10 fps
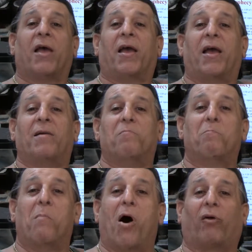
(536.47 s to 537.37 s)
It
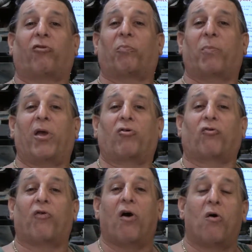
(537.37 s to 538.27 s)
must be
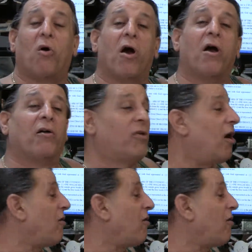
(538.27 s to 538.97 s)
true. The